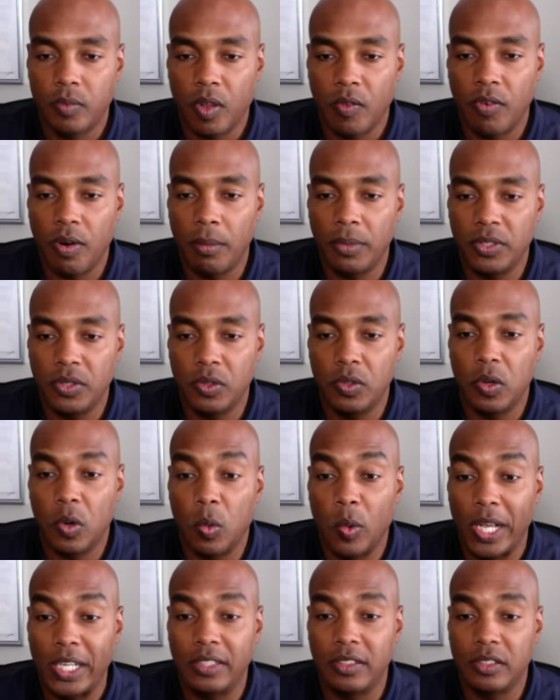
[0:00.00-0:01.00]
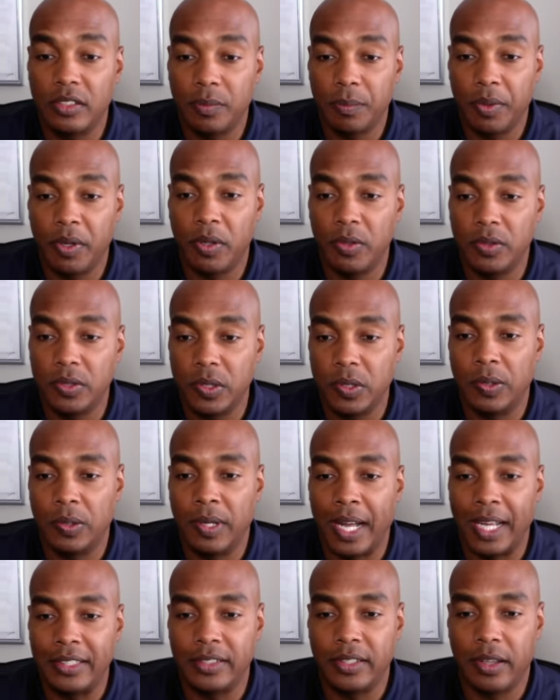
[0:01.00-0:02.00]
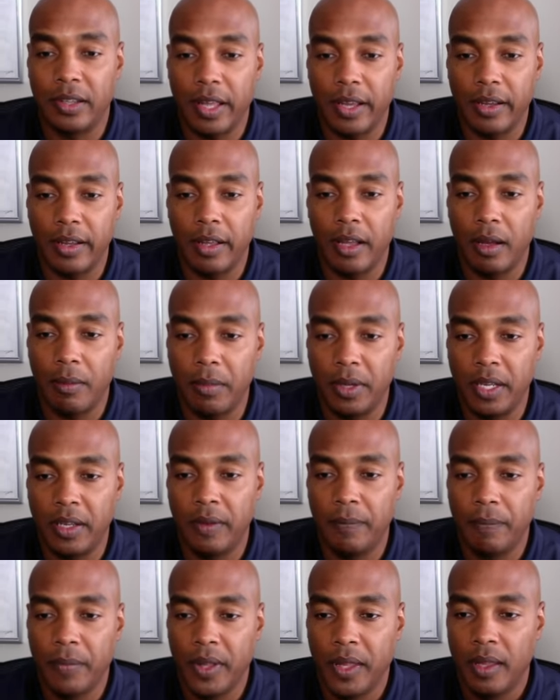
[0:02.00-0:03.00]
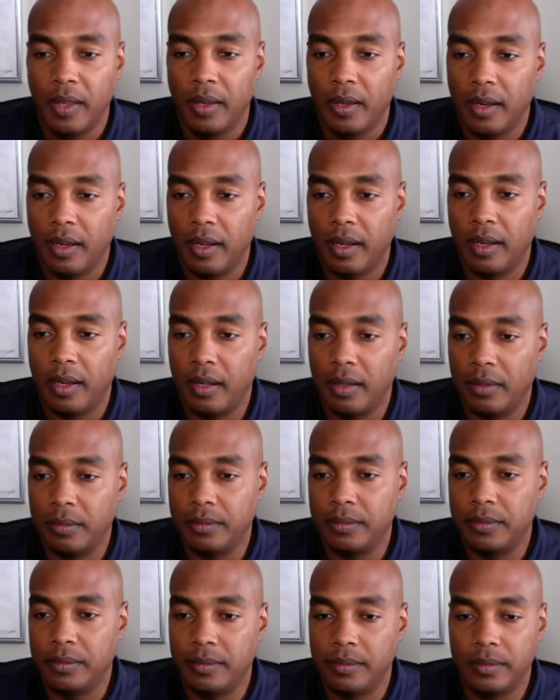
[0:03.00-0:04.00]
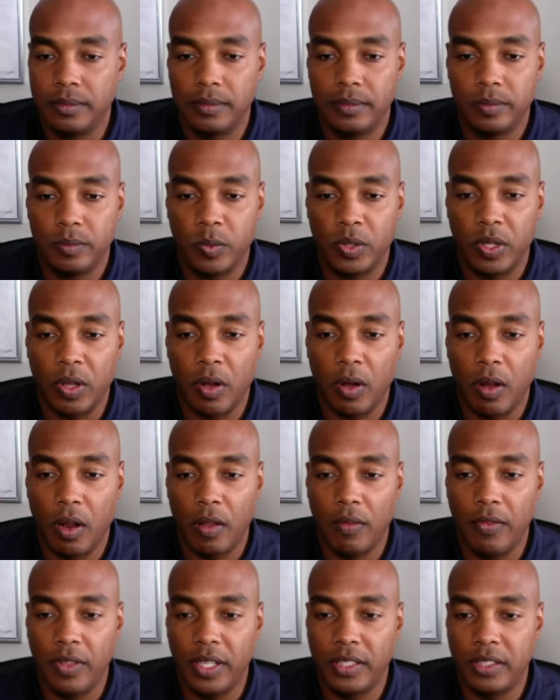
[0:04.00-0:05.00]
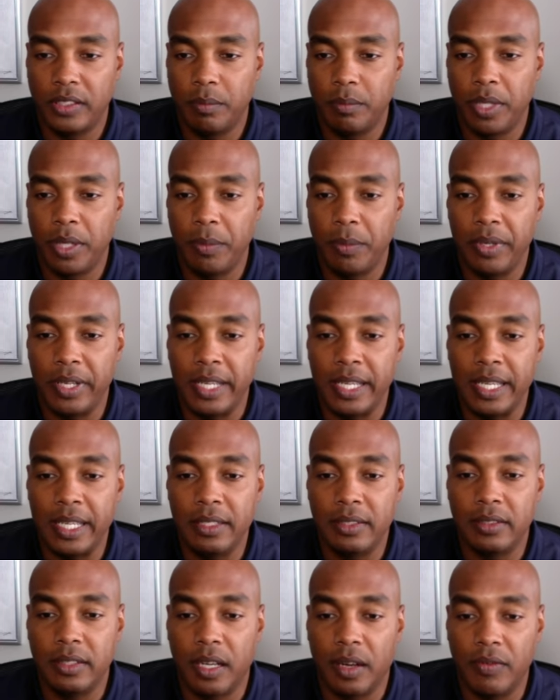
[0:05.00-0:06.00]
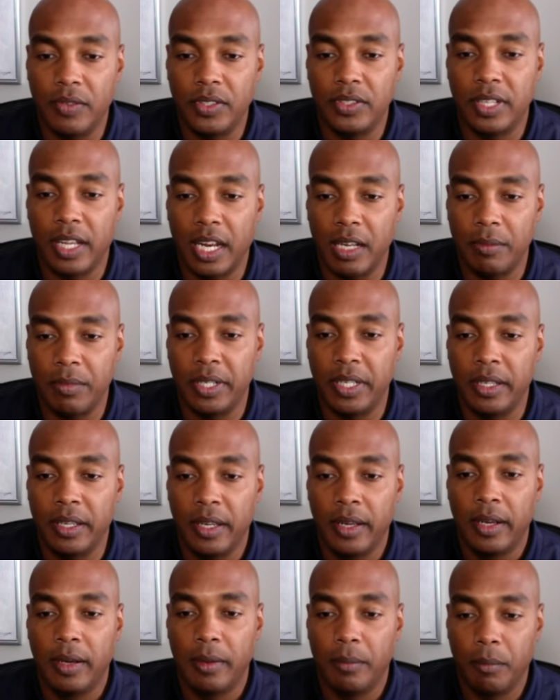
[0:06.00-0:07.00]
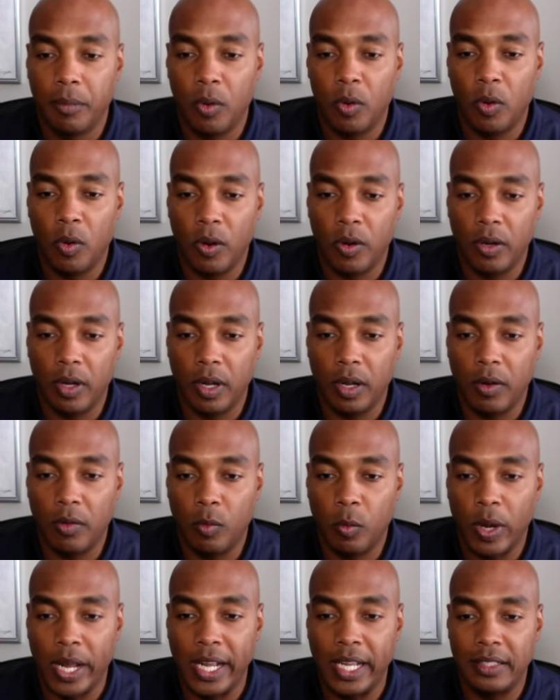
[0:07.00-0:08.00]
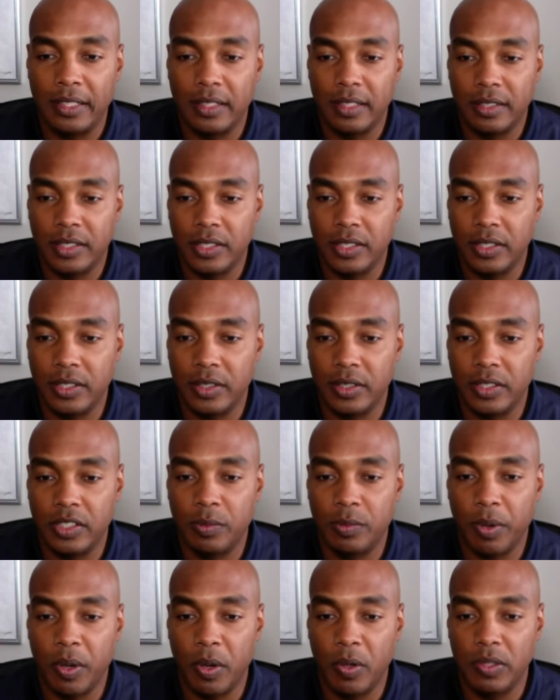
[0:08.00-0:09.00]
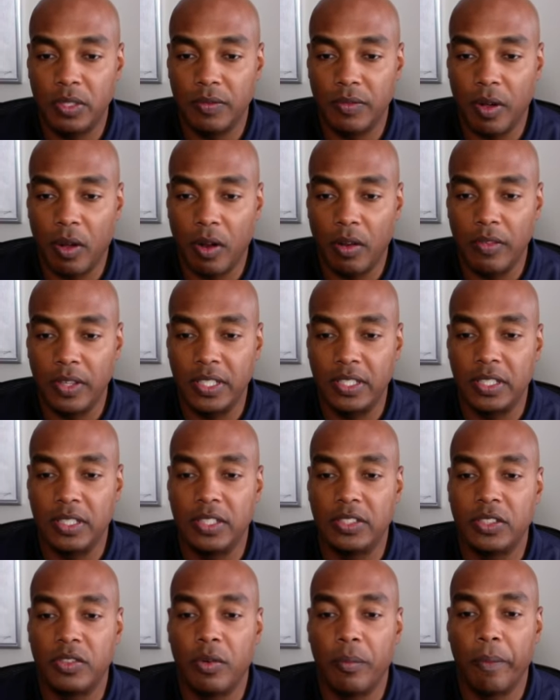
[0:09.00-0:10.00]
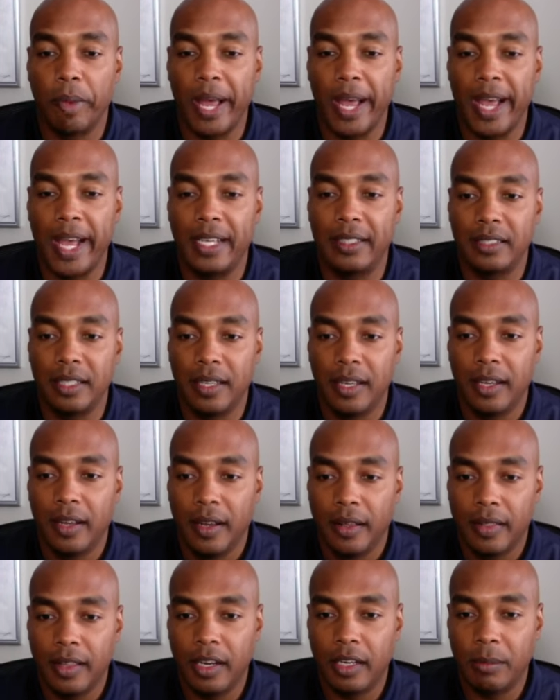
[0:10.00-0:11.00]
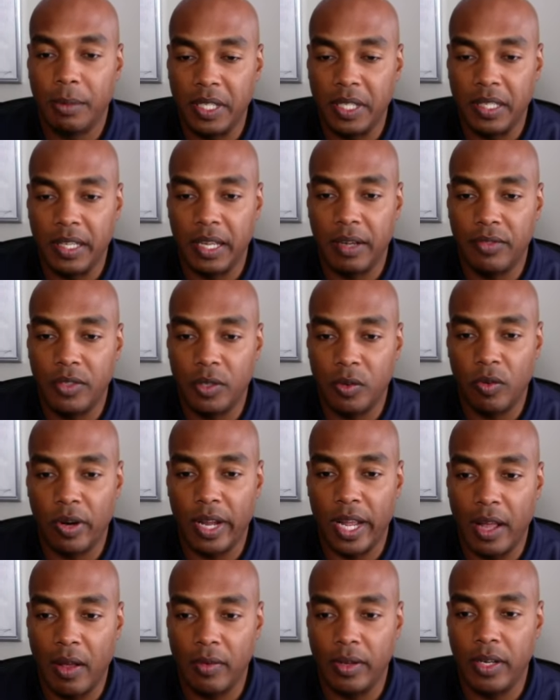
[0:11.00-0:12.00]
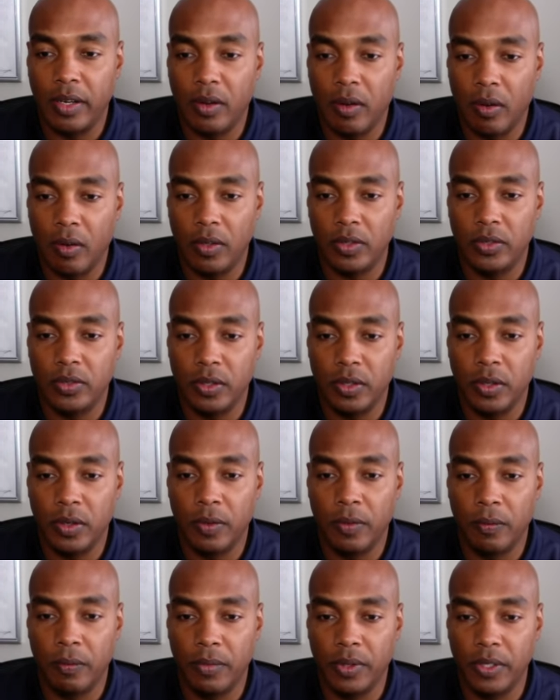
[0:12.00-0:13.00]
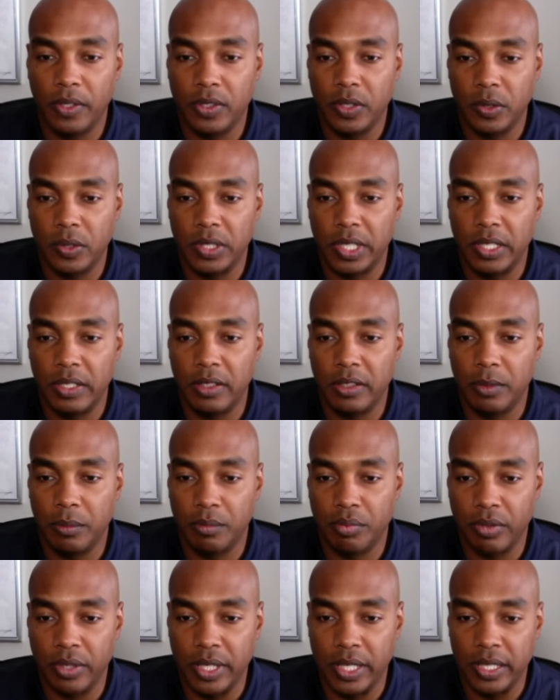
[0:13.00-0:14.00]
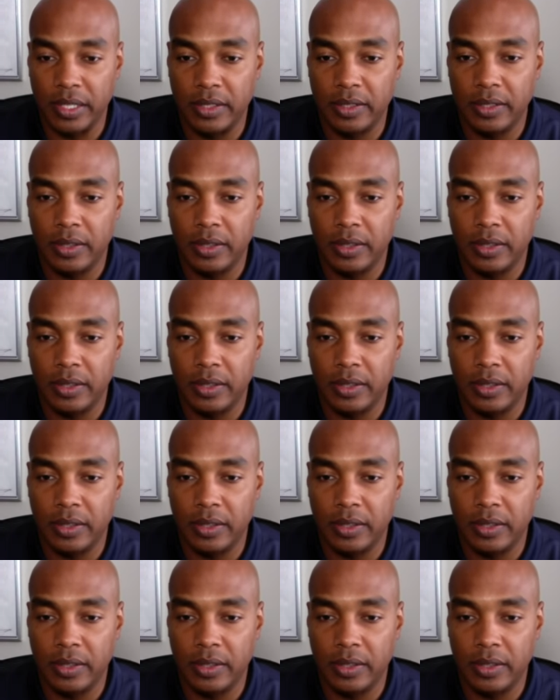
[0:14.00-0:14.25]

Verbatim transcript: pharmaceutical waste disposal. I saw that coming. Um, with all of this PPE stuff, there's got to be more uh, ways to dispose of all of these additional masks that are being left around and also the associated debris